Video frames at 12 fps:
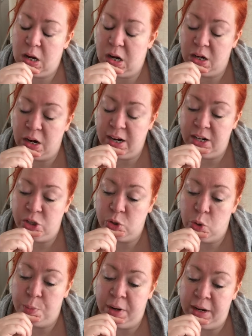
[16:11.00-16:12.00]
I don't need to
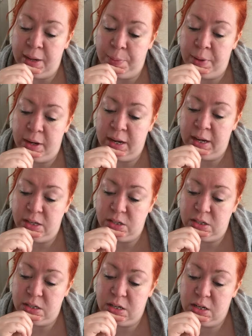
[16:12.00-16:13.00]
talk money, but
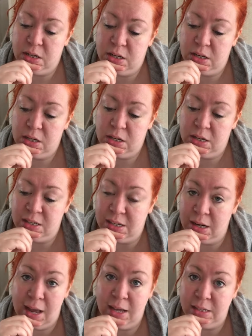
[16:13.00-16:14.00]
it's
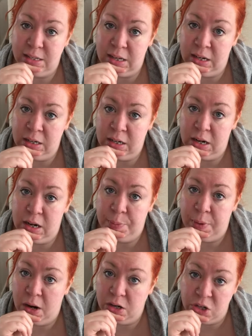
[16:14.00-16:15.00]
less than a
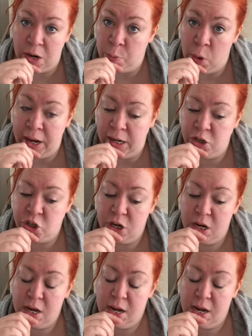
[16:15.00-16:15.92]
part-time wage.